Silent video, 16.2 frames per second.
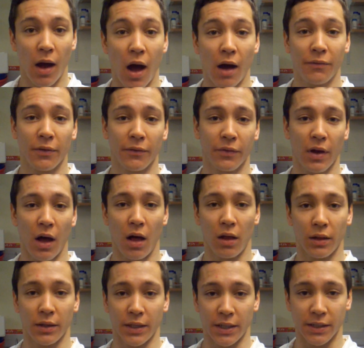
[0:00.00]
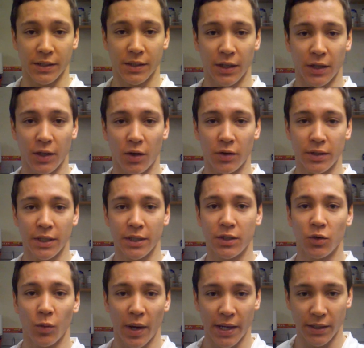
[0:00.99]
off of colonies. So you don't
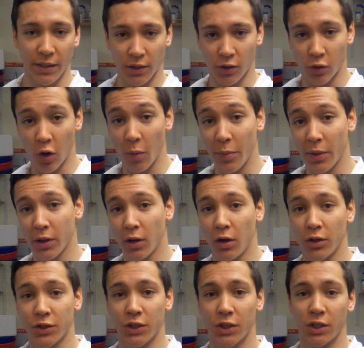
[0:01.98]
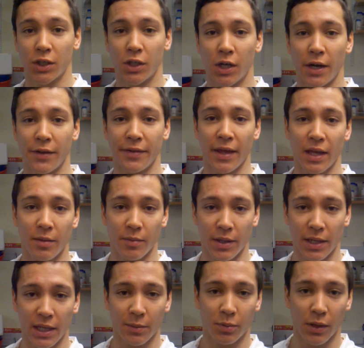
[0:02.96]
need to wait to grow up the culture and then
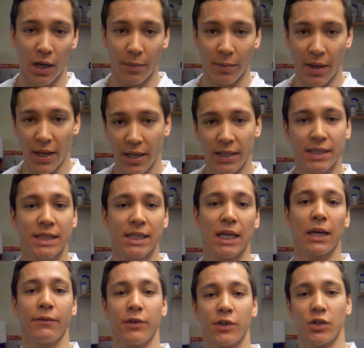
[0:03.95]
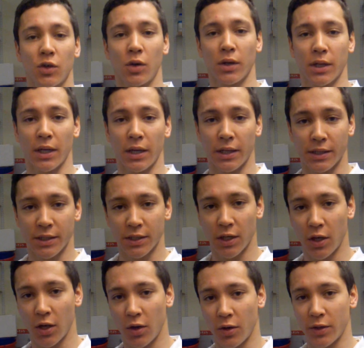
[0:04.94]
mini prep. It's kind of a shortcut,
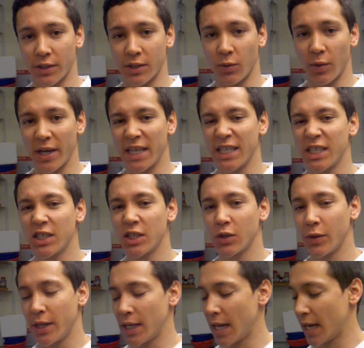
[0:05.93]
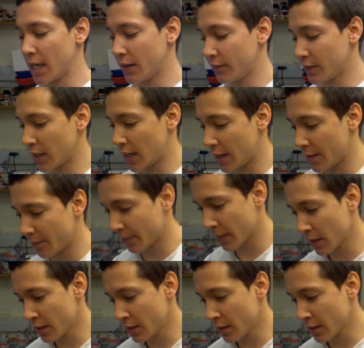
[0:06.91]
so it's a way to screen ahead of time.